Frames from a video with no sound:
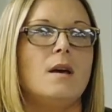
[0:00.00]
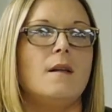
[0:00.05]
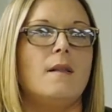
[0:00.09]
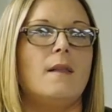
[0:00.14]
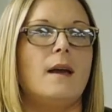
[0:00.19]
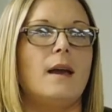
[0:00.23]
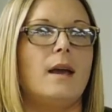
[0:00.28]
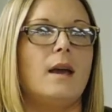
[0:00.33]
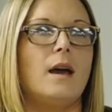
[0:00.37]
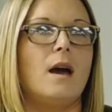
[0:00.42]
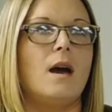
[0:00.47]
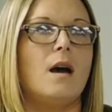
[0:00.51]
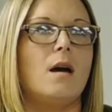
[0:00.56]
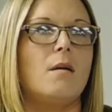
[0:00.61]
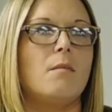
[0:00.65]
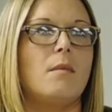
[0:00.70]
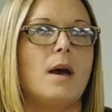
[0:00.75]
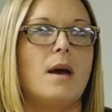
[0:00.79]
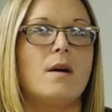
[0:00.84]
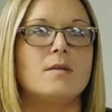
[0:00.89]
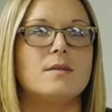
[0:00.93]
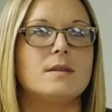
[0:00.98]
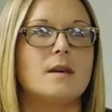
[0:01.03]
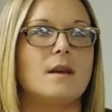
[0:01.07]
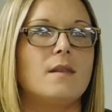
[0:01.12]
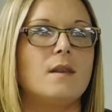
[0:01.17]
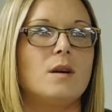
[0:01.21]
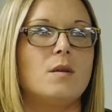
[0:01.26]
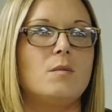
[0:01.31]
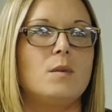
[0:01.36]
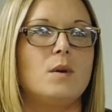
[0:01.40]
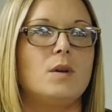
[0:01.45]
like outside
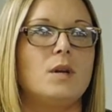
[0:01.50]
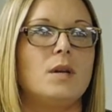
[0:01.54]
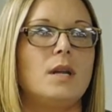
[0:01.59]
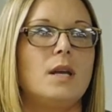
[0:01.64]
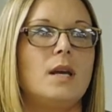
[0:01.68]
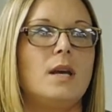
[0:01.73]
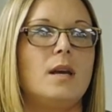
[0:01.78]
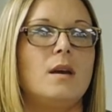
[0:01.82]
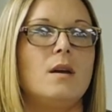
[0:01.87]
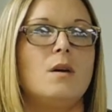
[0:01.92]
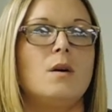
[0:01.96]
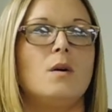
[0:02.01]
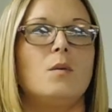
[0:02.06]
the community.